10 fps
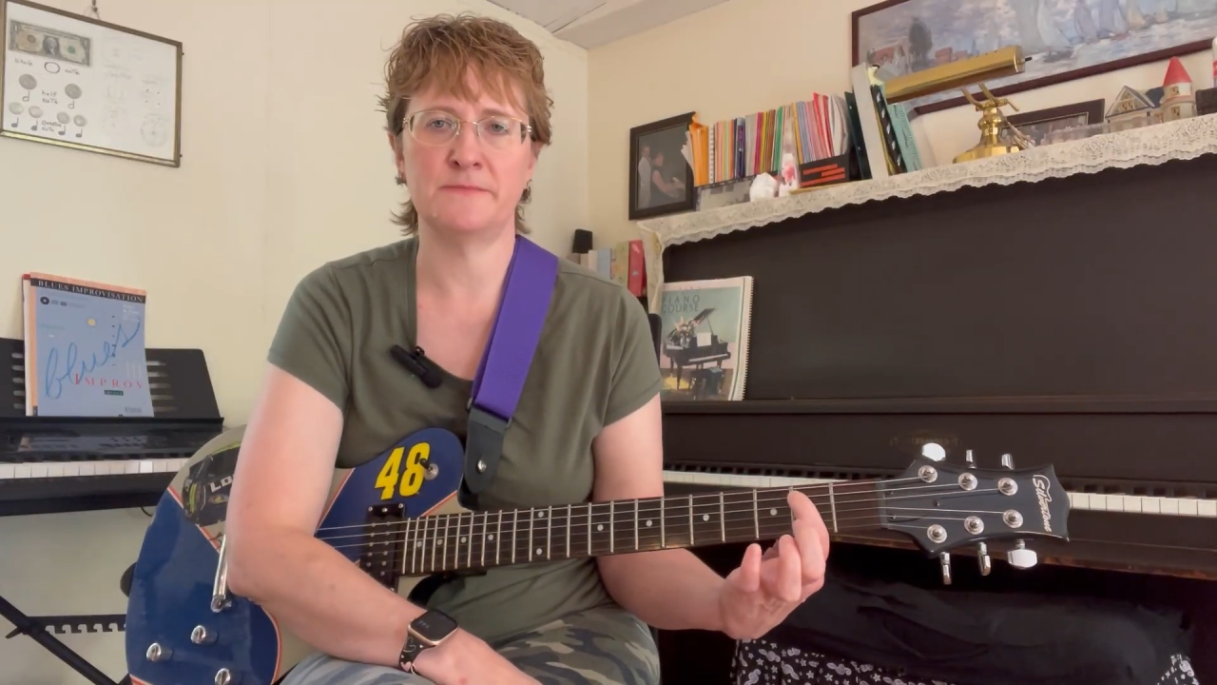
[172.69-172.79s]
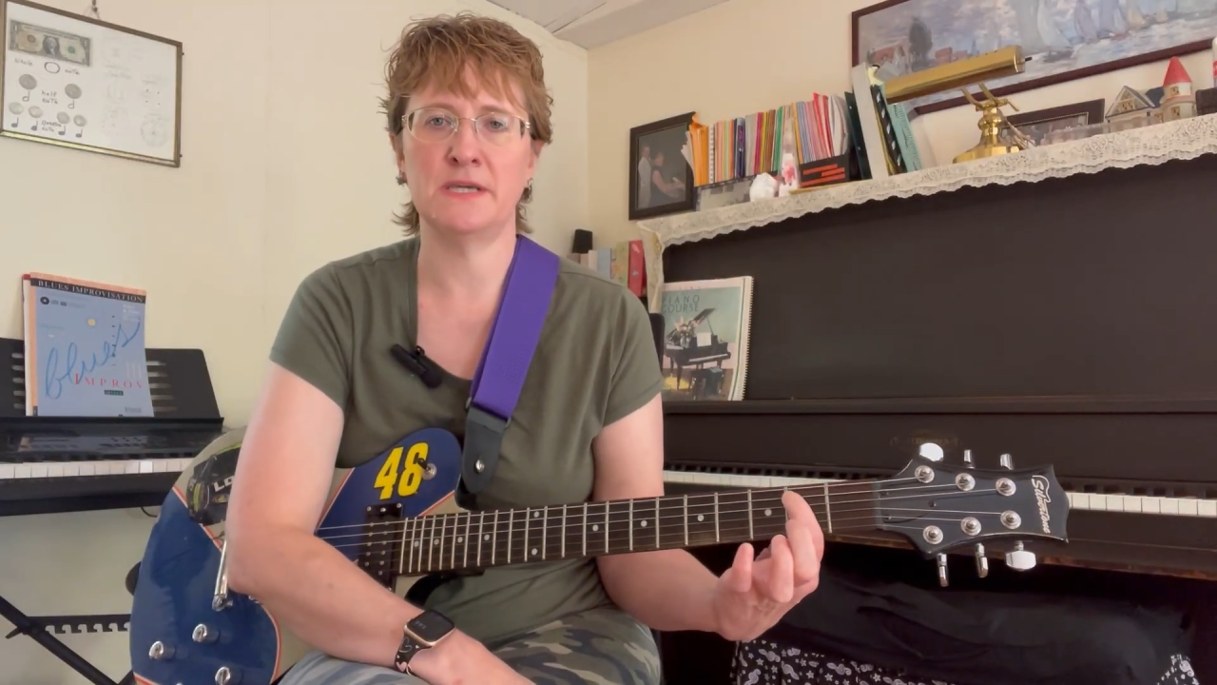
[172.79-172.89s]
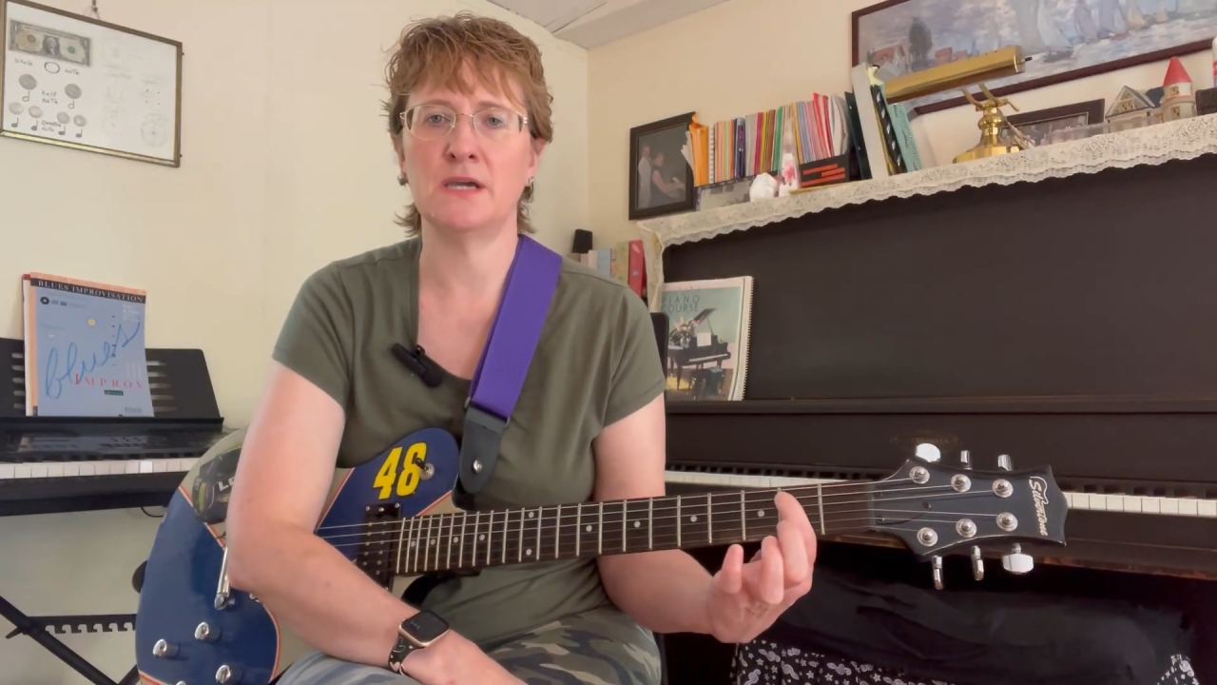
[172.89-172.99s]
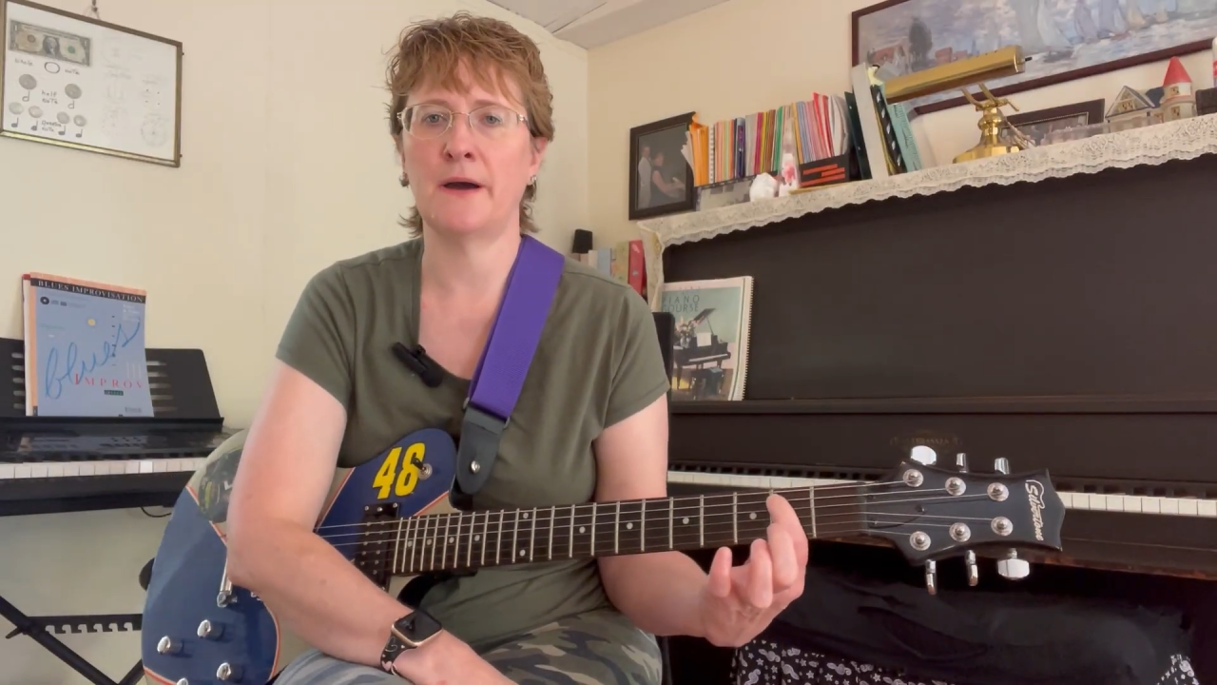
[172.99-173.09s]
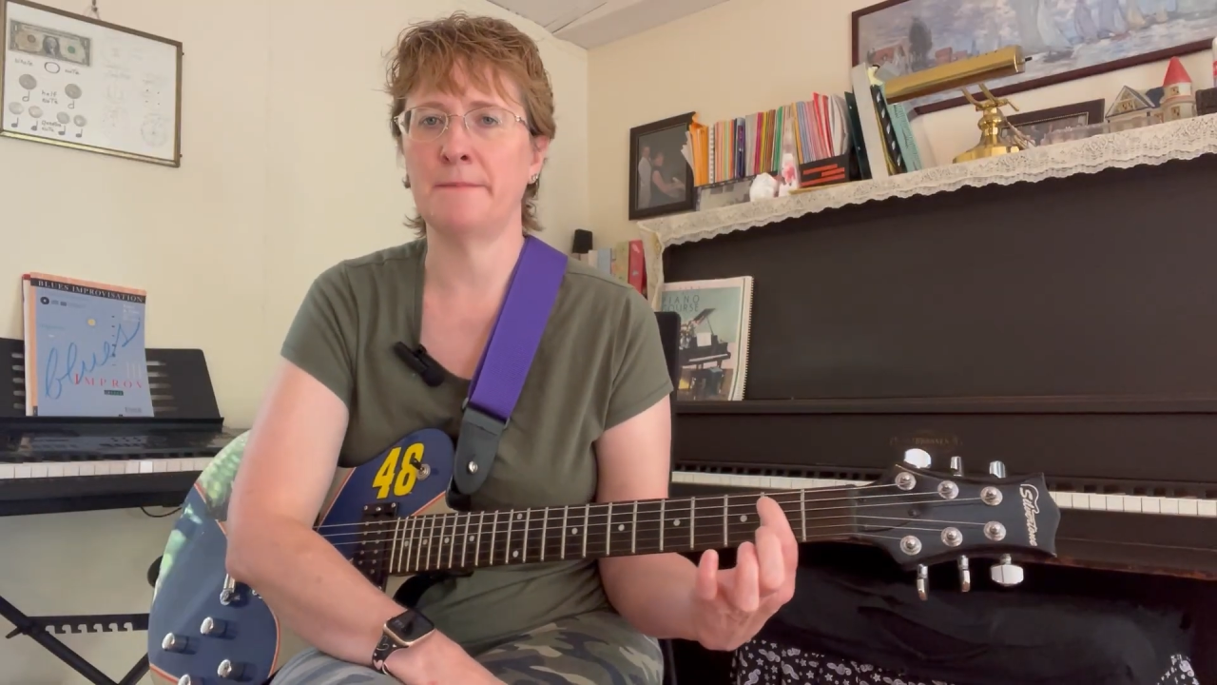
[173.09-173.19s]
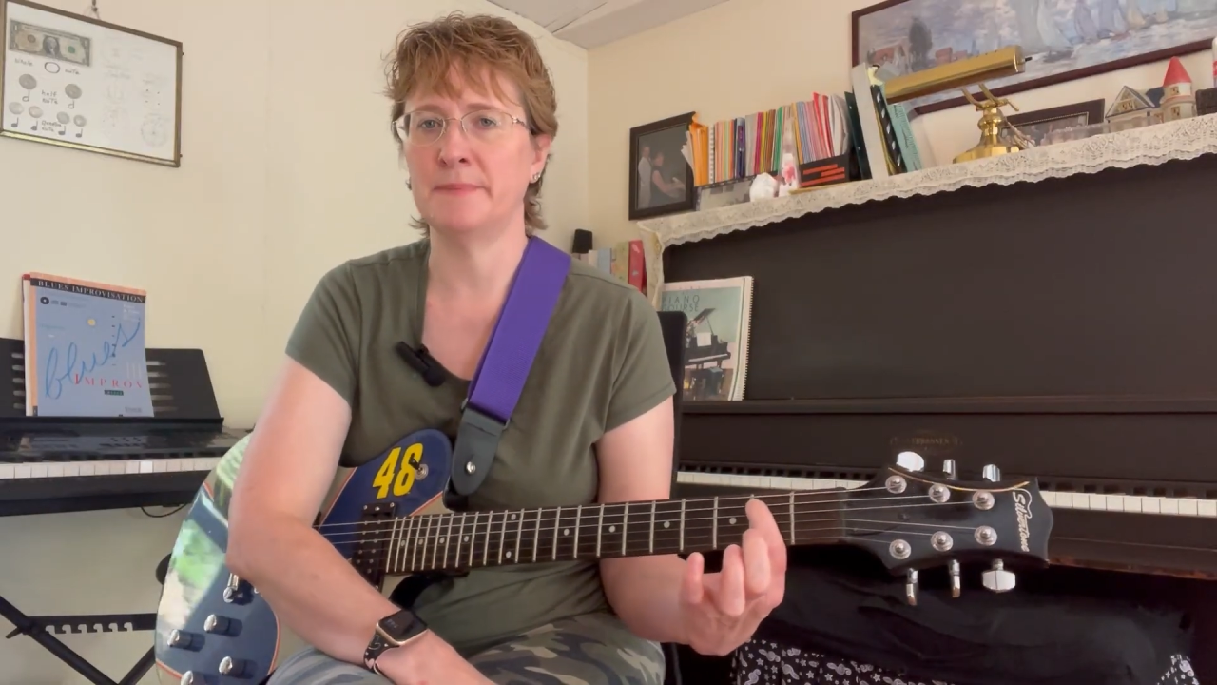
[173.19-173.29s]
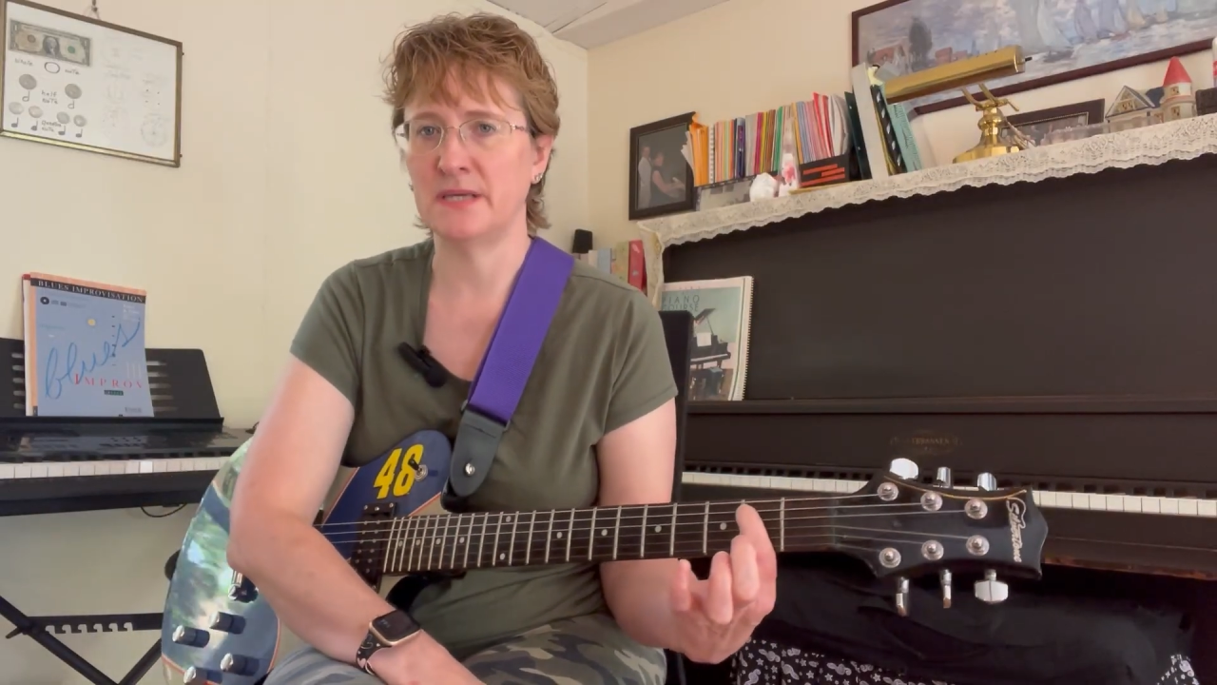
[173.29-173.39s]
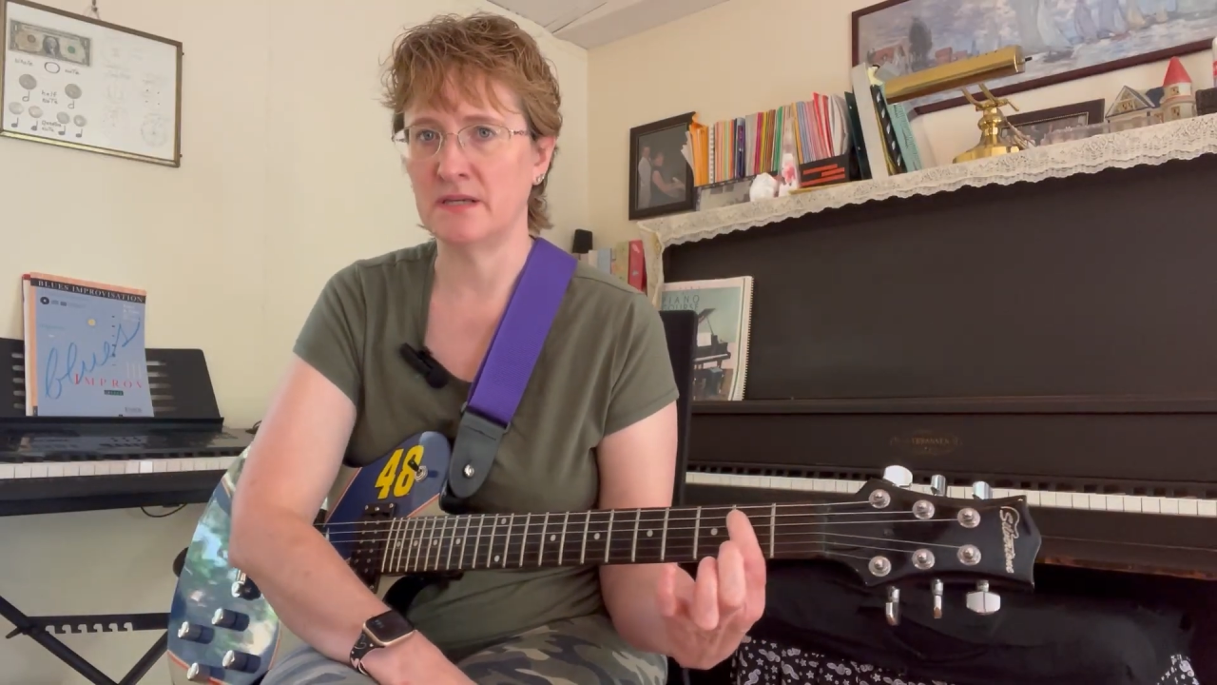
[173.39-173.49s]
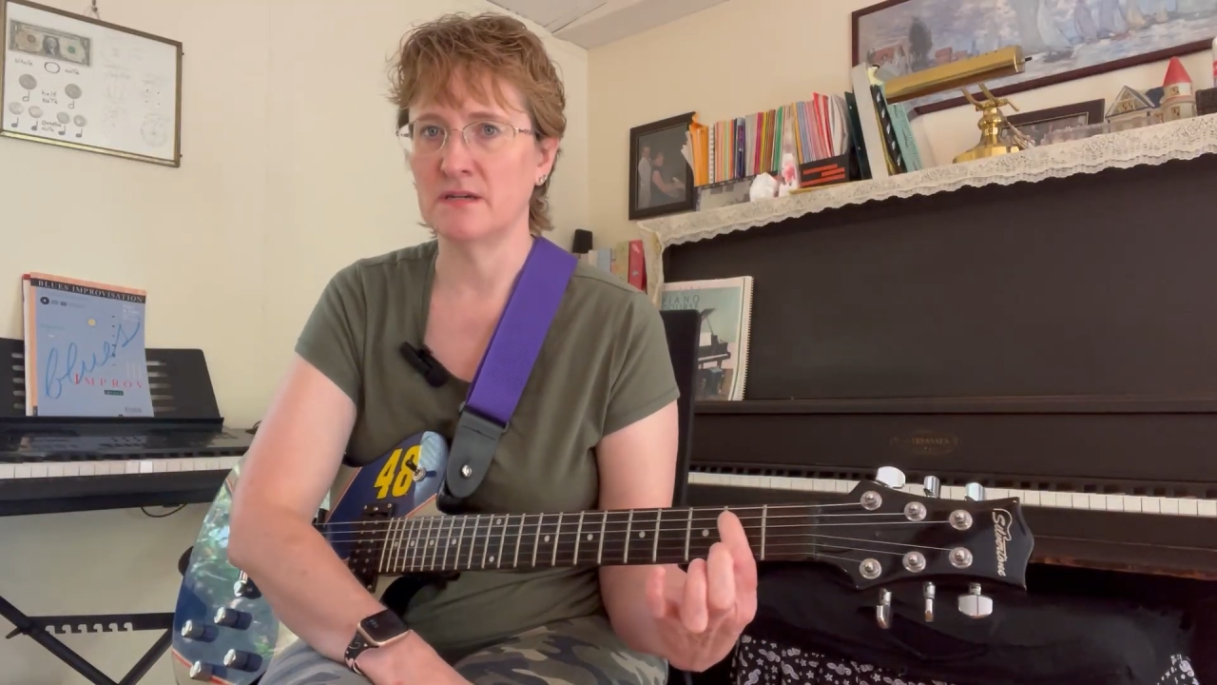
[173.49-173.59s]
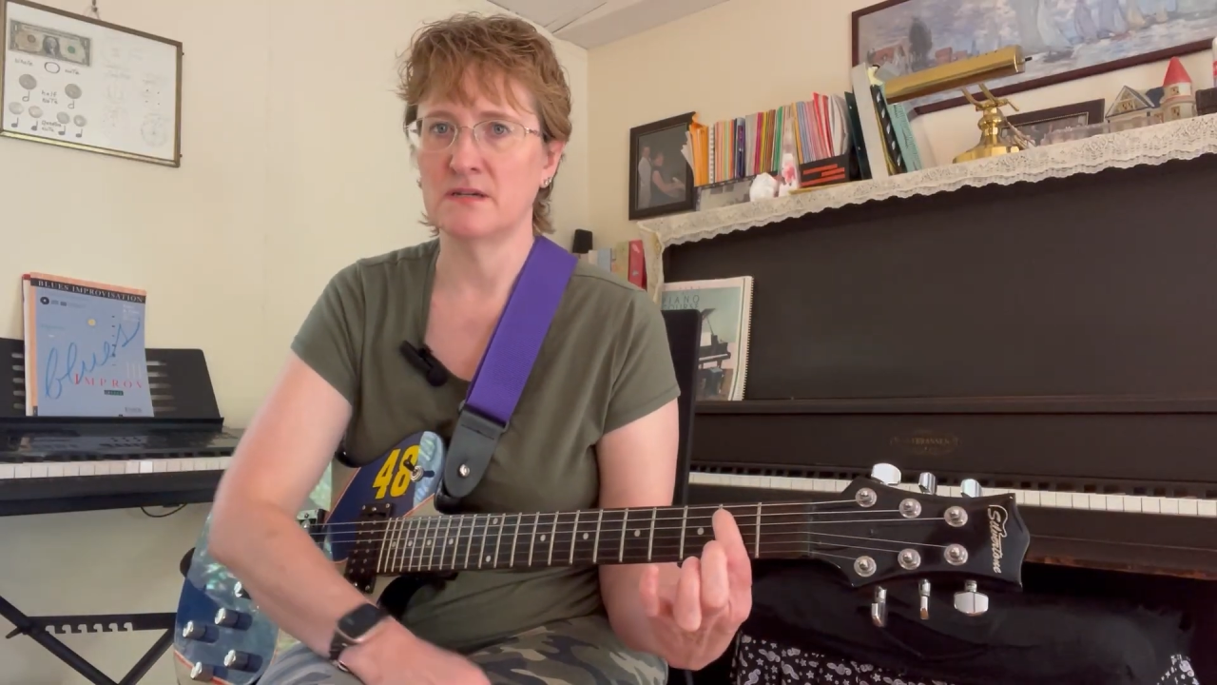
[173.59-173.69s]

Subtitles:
be a B.